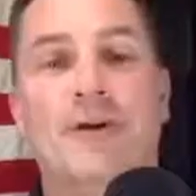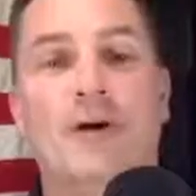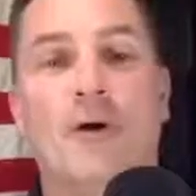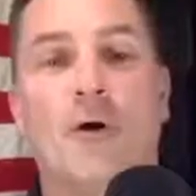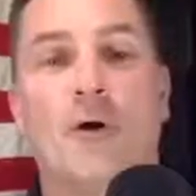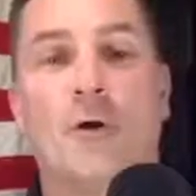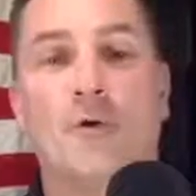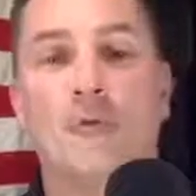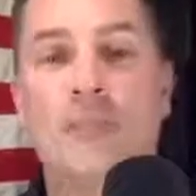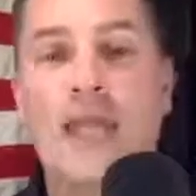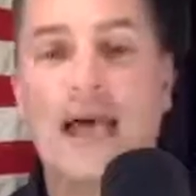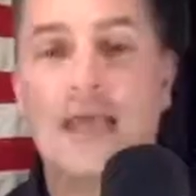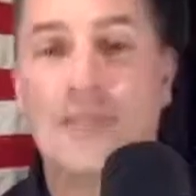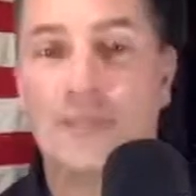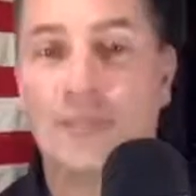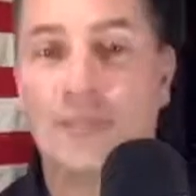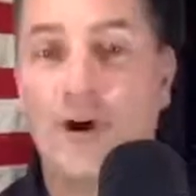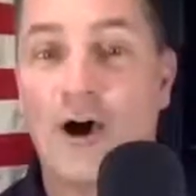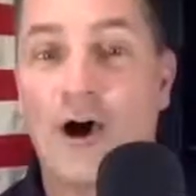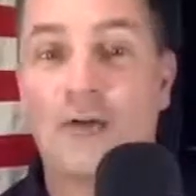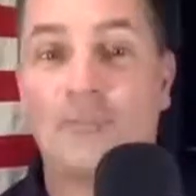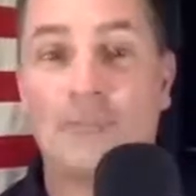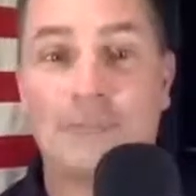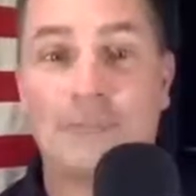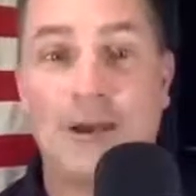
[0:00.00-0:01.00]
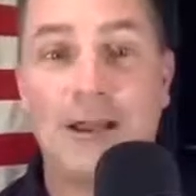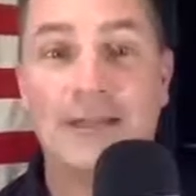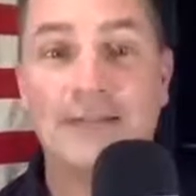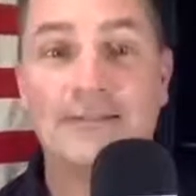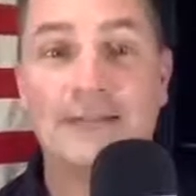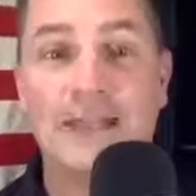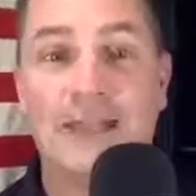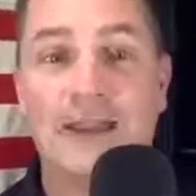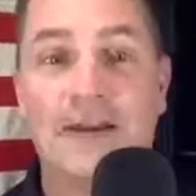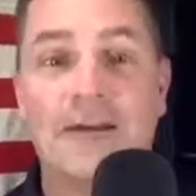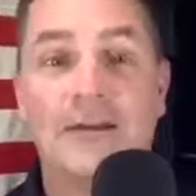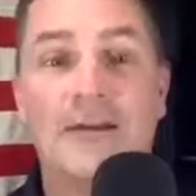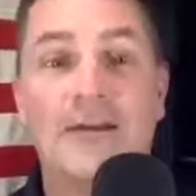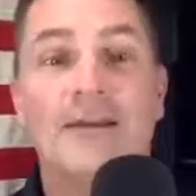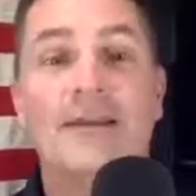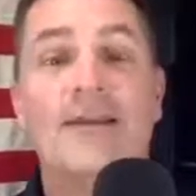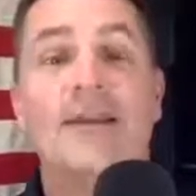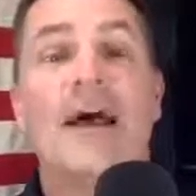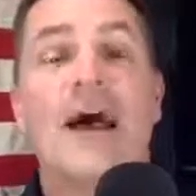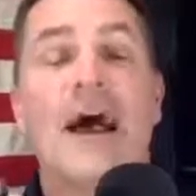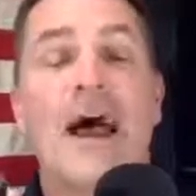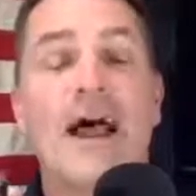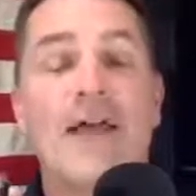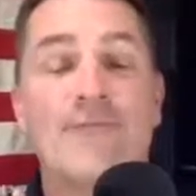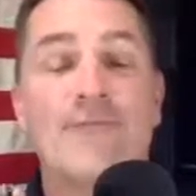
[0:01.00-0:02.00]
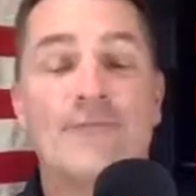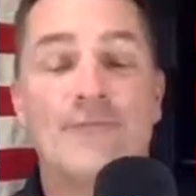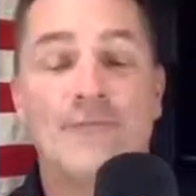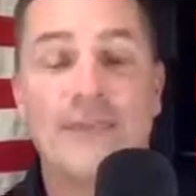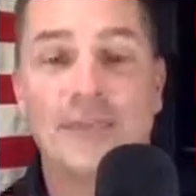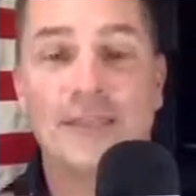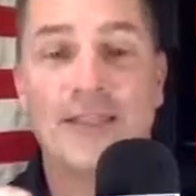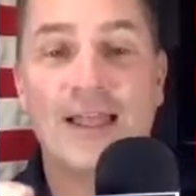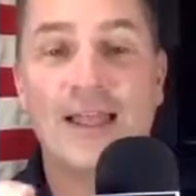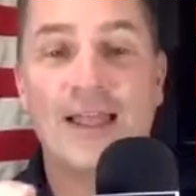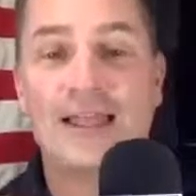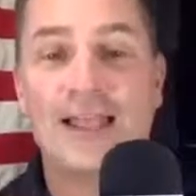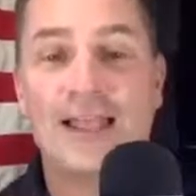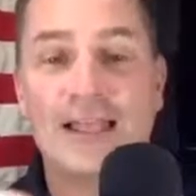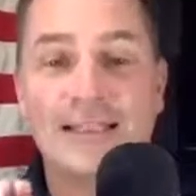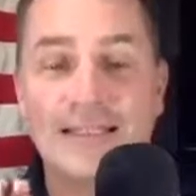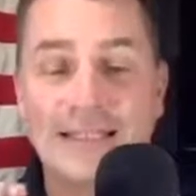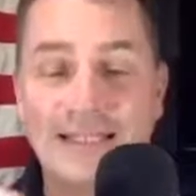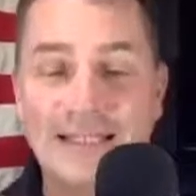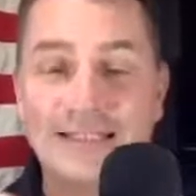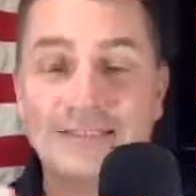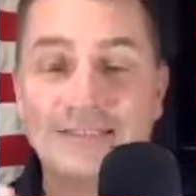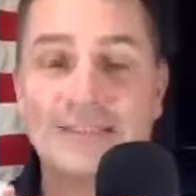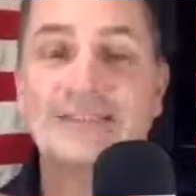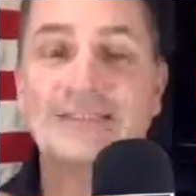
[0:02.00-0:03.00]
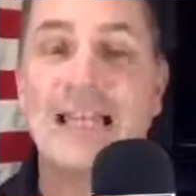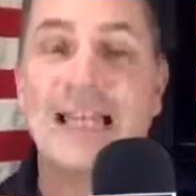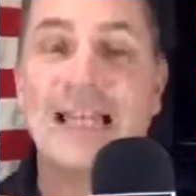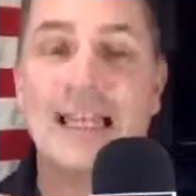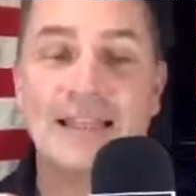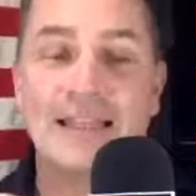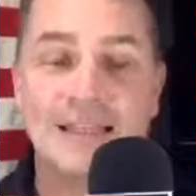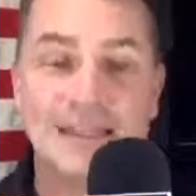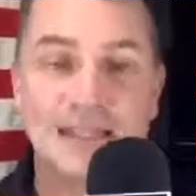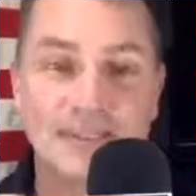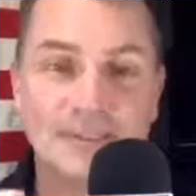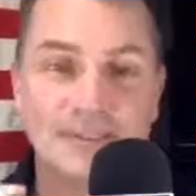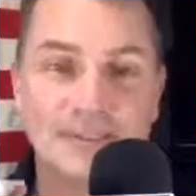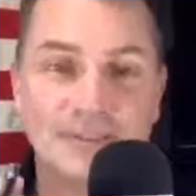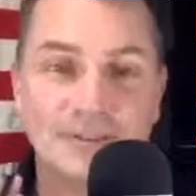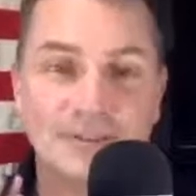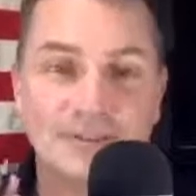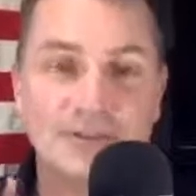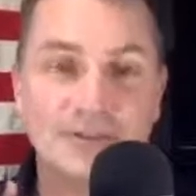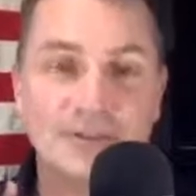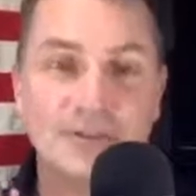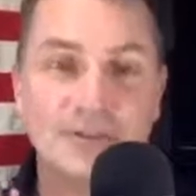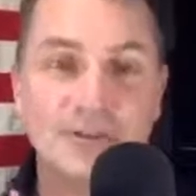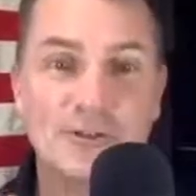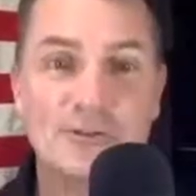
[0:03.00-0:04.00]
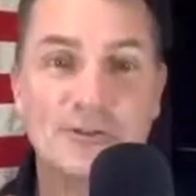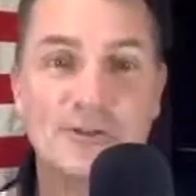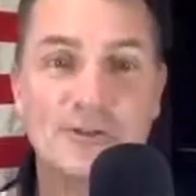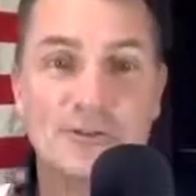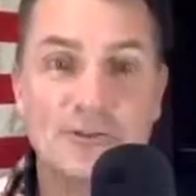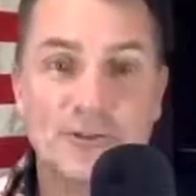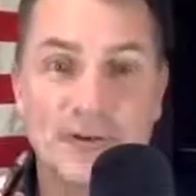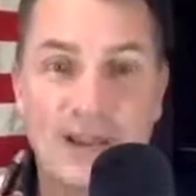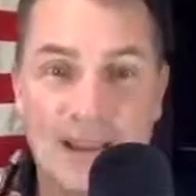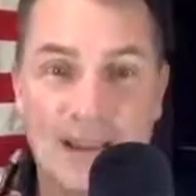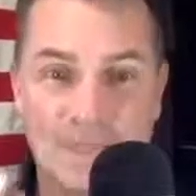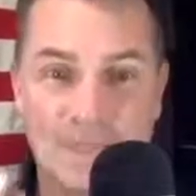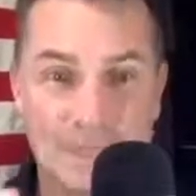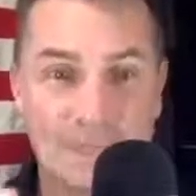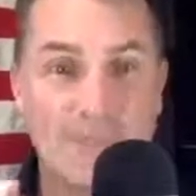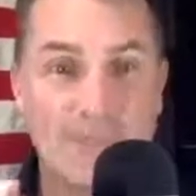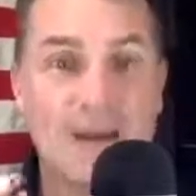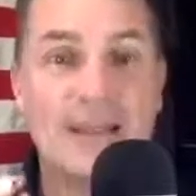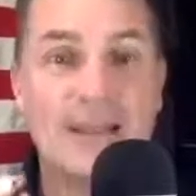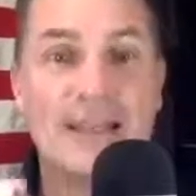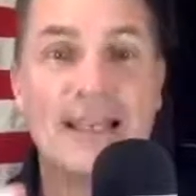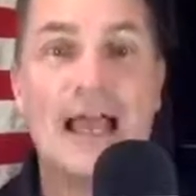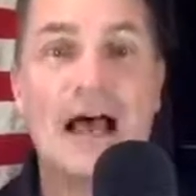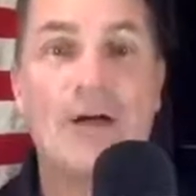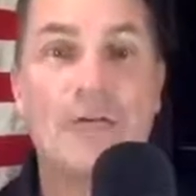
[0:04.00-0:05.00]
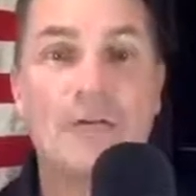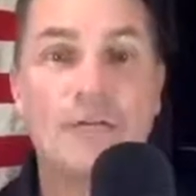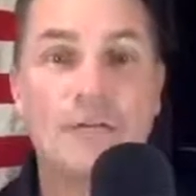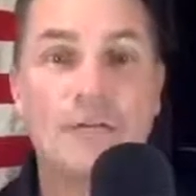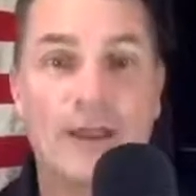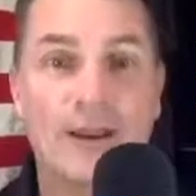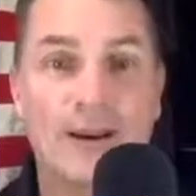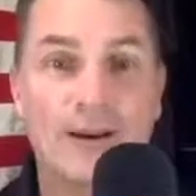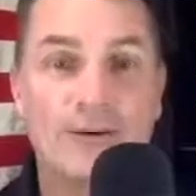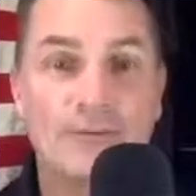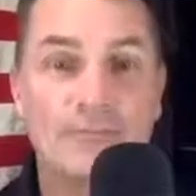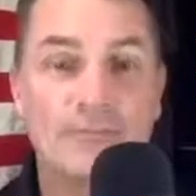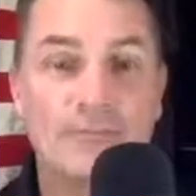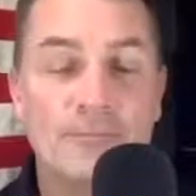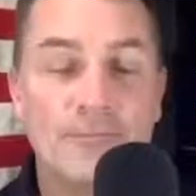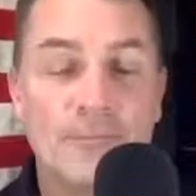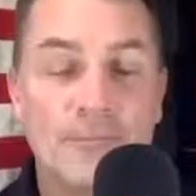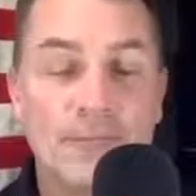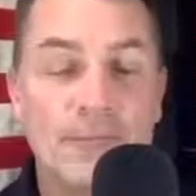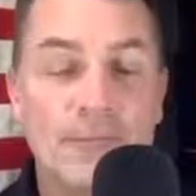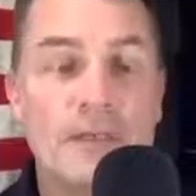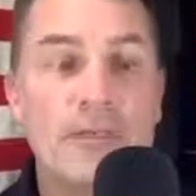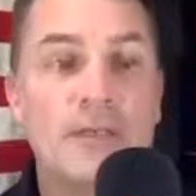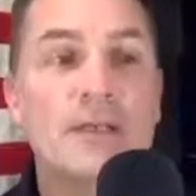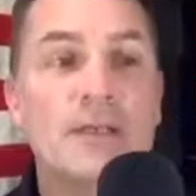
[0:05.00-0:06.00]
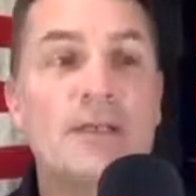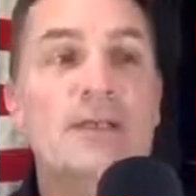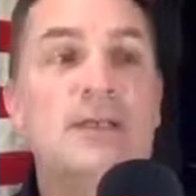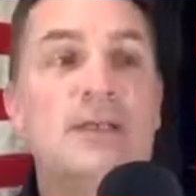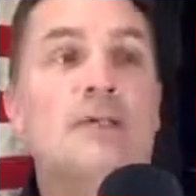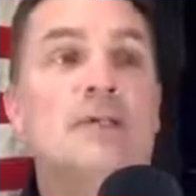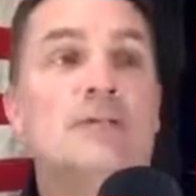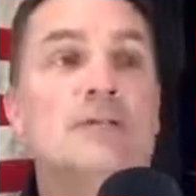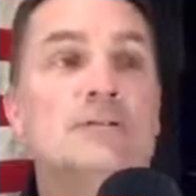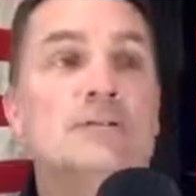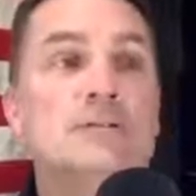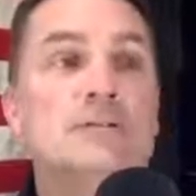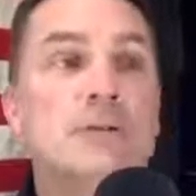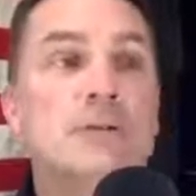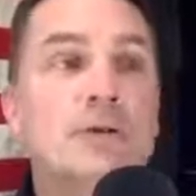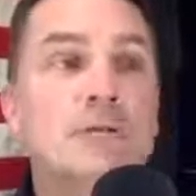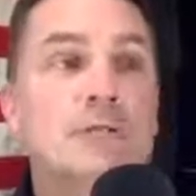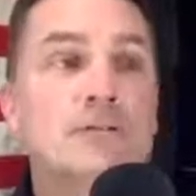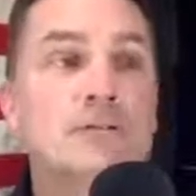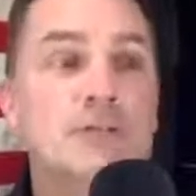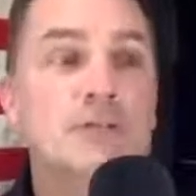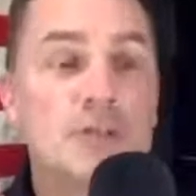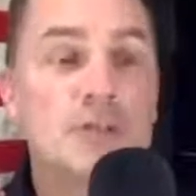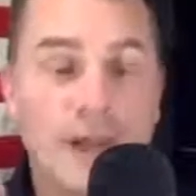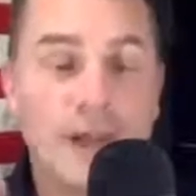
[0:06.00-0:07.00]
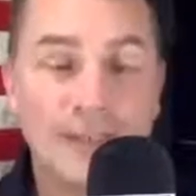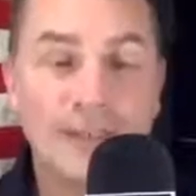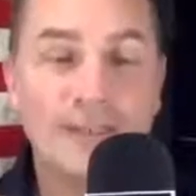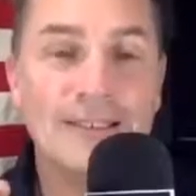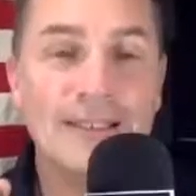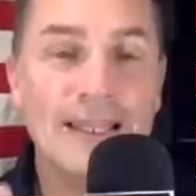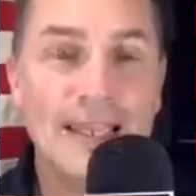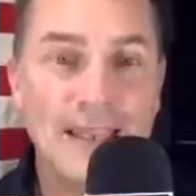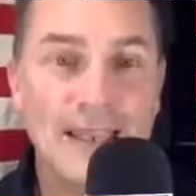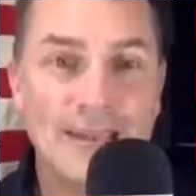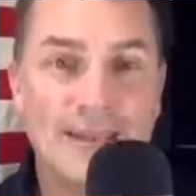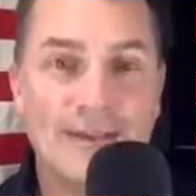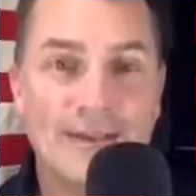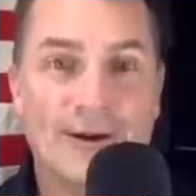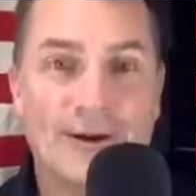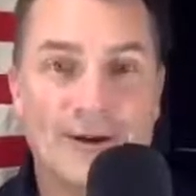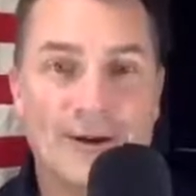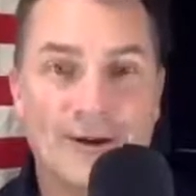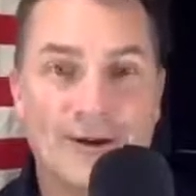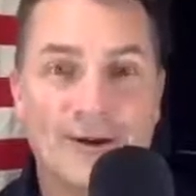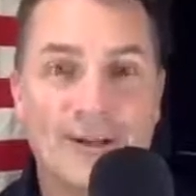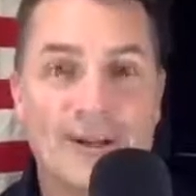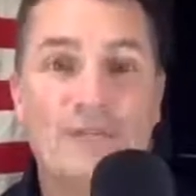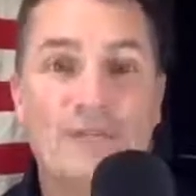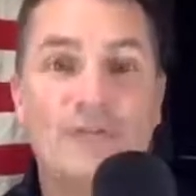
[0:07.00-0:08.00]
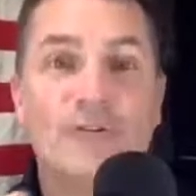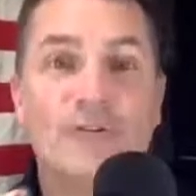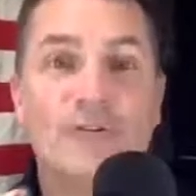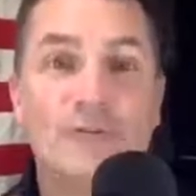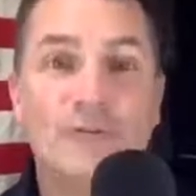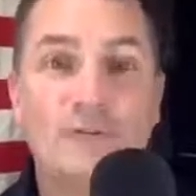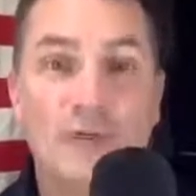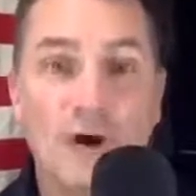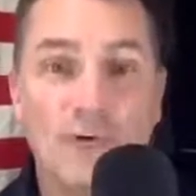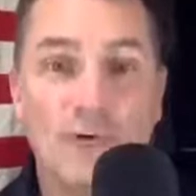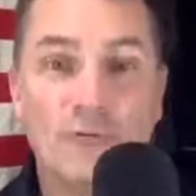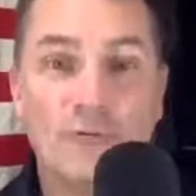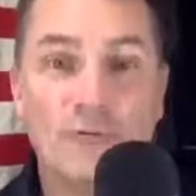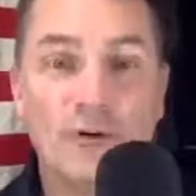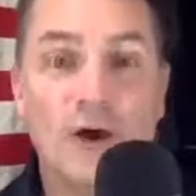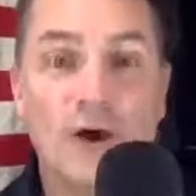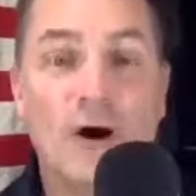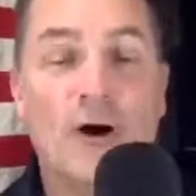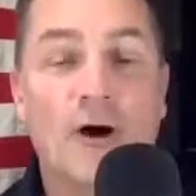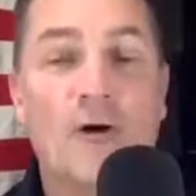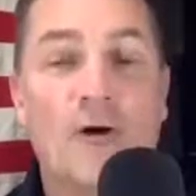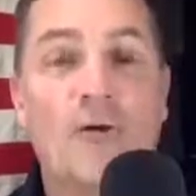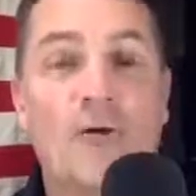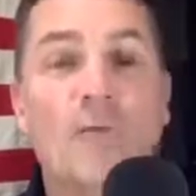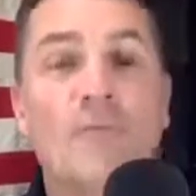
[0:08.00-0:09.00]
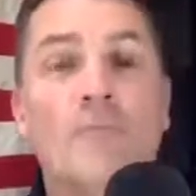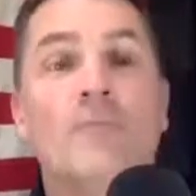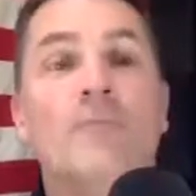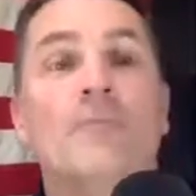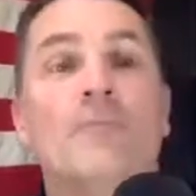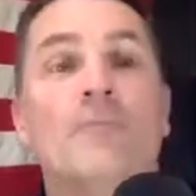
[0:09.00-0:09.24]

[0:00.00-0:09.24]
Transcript: hold that thought right there. I feel like I need to say this to everybody out there. So Chuck Yeager, if you don't know,